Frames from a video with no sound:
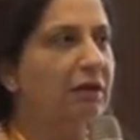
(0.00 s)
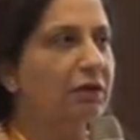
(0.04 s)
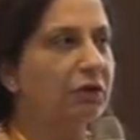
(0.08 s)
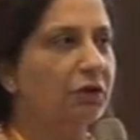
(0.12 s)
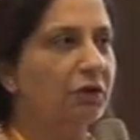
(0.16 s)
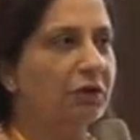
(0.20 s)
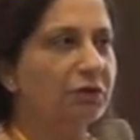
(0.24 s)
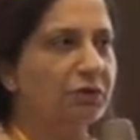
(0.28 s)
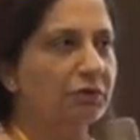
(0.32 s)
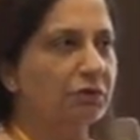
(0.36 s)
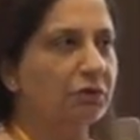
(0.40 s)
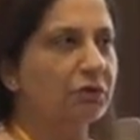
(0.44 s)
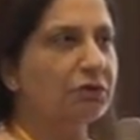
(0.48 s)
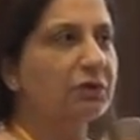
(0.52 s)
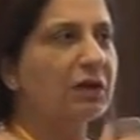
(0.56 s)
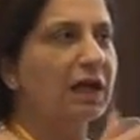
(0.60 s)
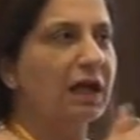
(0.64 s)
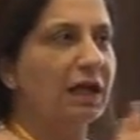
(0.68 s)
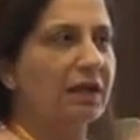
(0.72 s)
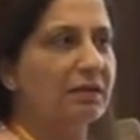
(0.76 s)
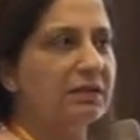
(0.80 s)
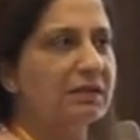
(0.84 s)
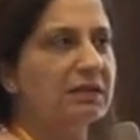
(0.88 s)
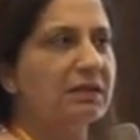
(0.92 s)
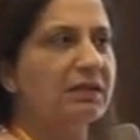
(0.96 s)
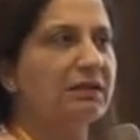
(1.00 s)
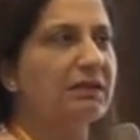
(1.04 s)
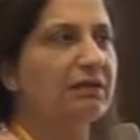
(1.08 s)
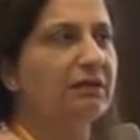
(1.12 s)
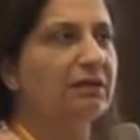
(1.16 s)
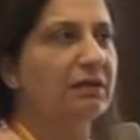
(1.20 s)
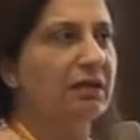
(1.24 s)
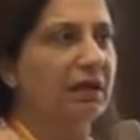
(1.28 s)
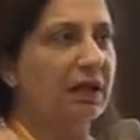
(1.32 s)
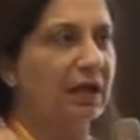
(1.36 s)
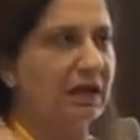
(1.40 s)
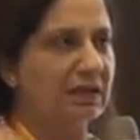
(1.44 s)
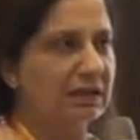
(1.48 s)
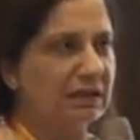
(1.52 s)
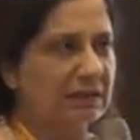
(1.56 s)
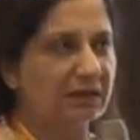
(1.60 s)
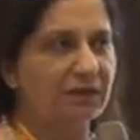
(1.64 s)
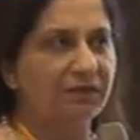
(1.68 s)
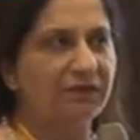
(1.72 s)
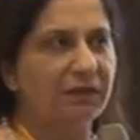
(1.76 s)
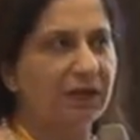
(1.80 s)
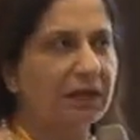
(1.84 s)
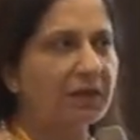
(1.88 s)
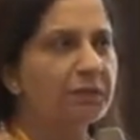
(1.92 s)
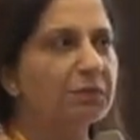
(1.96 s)
Dr. Kundra asked
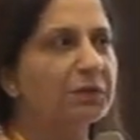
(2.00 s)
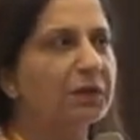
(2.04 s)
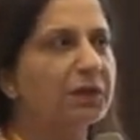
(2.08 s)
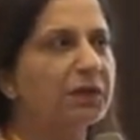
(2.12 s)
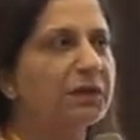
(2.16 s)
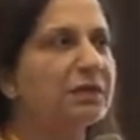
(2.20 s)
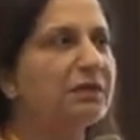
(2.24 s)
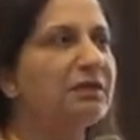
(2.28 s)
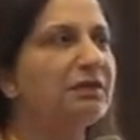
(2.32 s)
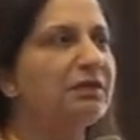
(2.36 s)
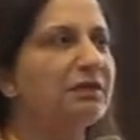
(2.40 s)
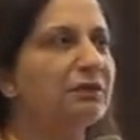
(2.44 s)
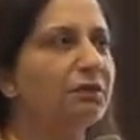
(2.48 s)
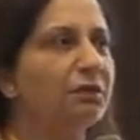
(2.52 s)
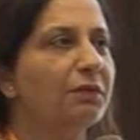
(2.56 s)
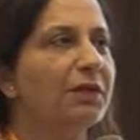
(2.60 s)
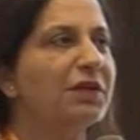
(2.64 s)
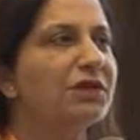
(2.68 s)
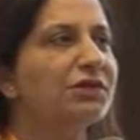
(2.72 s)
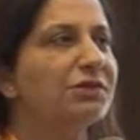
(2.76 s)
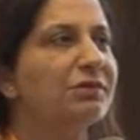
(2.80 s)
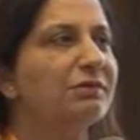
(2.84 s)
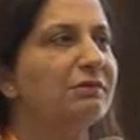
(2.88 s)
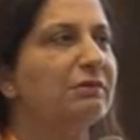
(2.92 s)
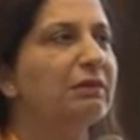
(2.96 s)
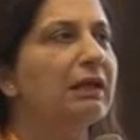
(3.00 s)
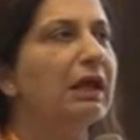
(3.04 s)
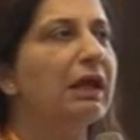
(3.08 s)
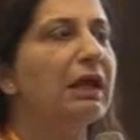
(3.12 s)
a very pertinent question,